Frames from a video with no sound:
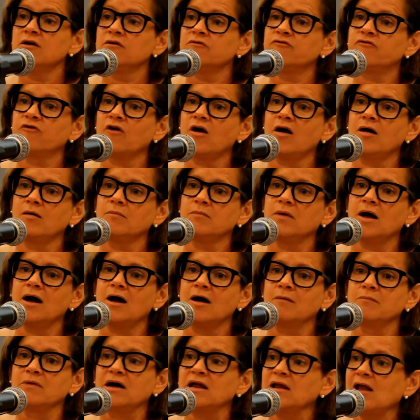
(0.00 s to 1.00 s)

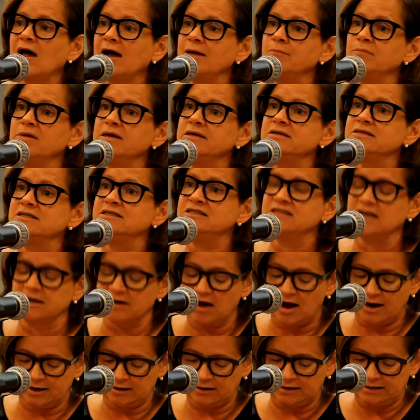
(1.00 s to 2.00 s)
from climate
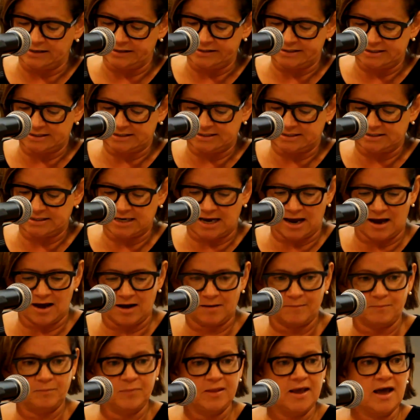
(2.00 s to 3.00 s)
denialists
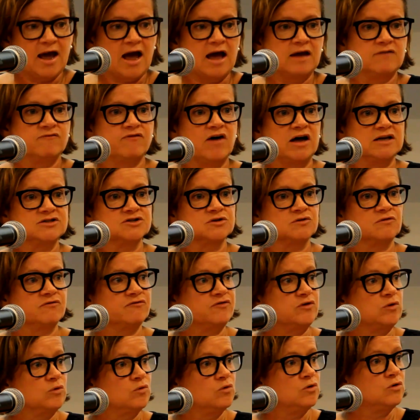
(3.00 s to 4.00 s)
and fossil
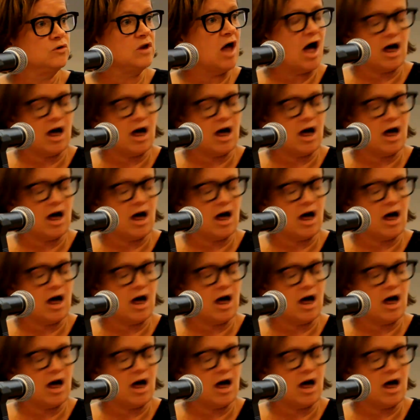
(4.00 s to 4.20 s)
fuel